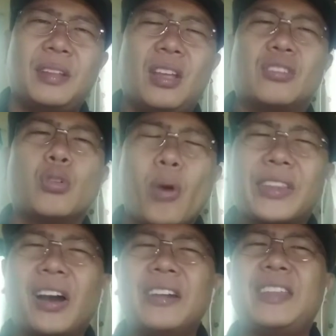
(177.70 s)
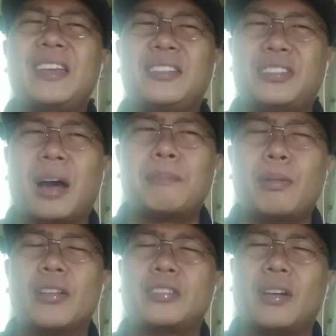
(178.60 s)
So what are the
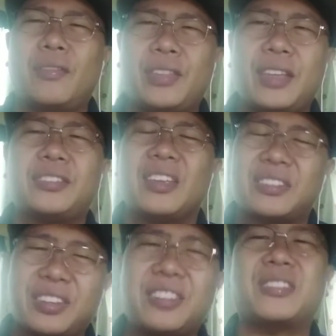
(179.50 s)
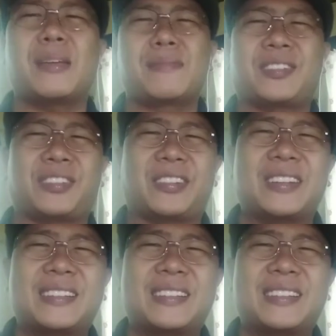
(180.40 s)
examples of these systems?